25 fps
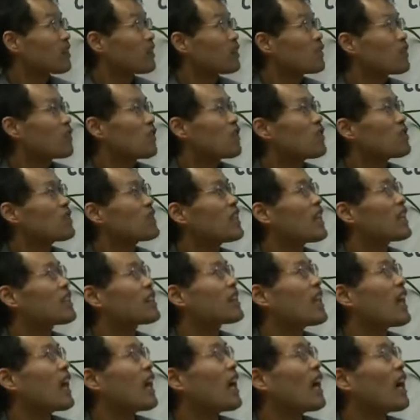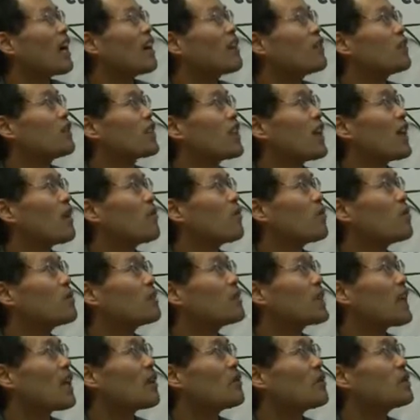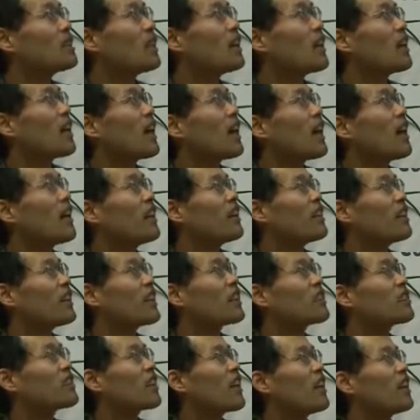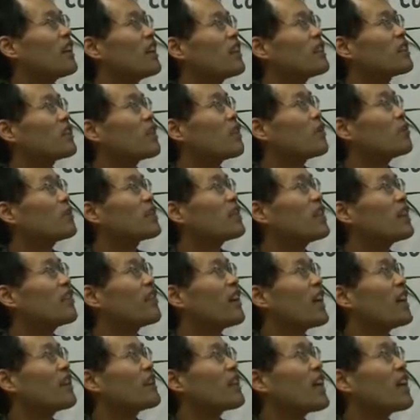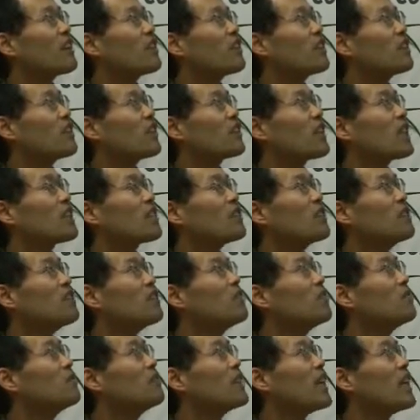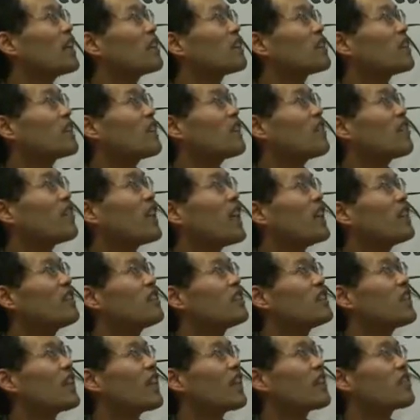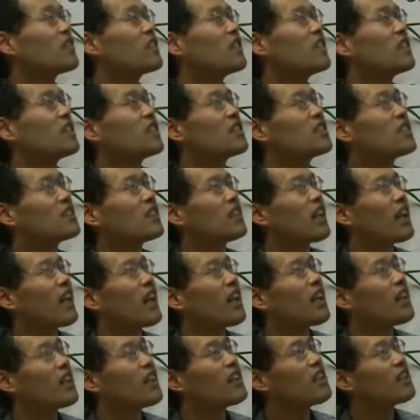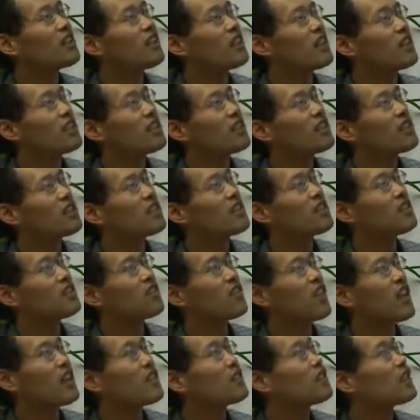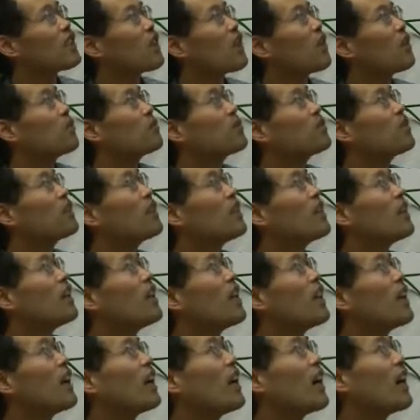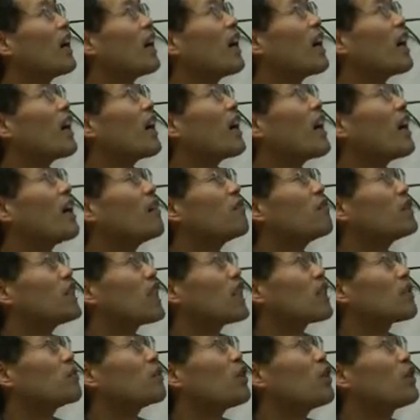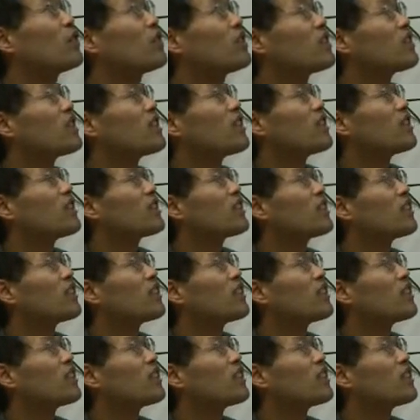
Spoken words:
So we have observed linear scaling of QCrypt, and in order to break the QCrypt, there exists this structure of black boxes.